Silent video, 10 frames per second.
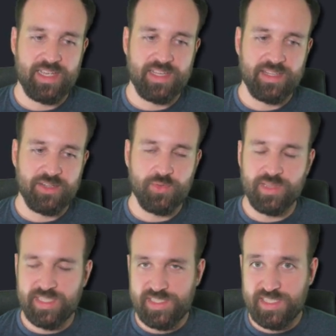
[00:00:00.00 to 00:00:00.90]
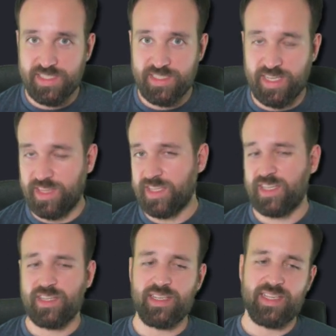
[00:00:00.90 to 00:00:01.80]
and then release it and
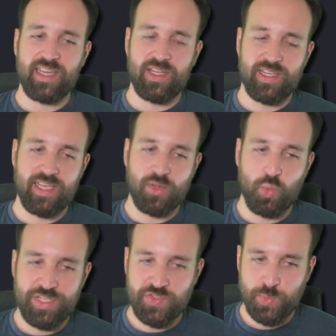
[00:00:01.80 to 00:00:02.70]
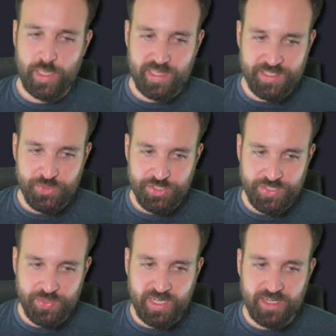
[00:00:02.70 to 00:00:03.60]
then get at which value
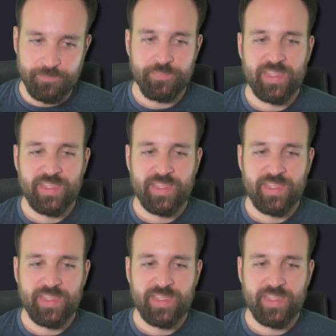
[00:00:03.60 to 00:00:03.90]
you are.